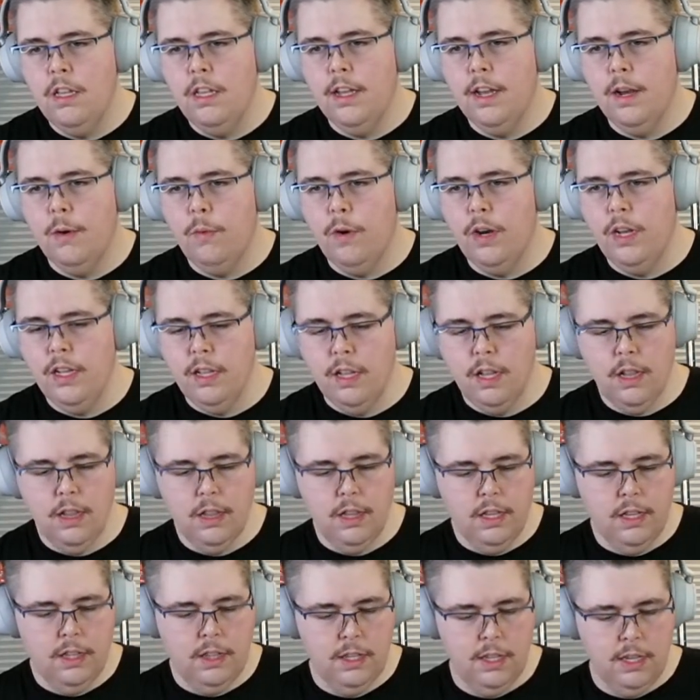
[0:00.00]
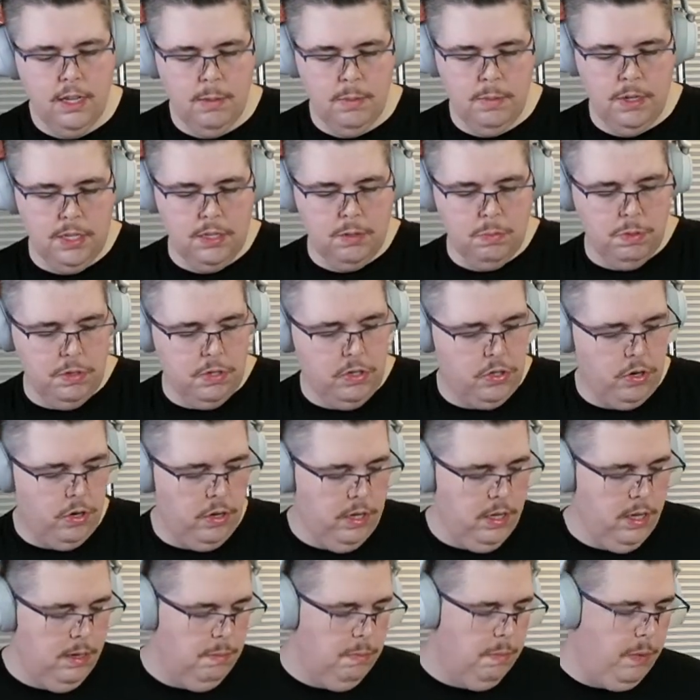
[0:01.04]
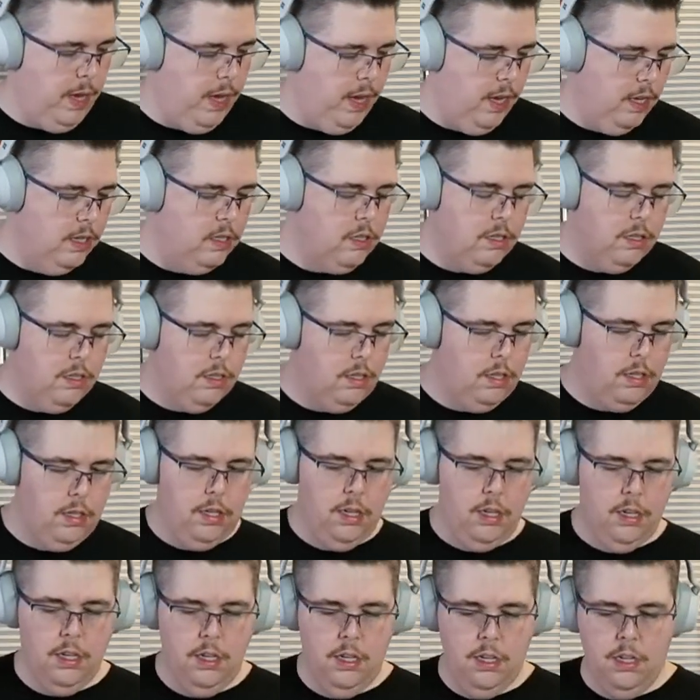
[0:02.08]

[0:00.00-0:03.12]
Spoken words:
Yeah, white lithium is petroleum based,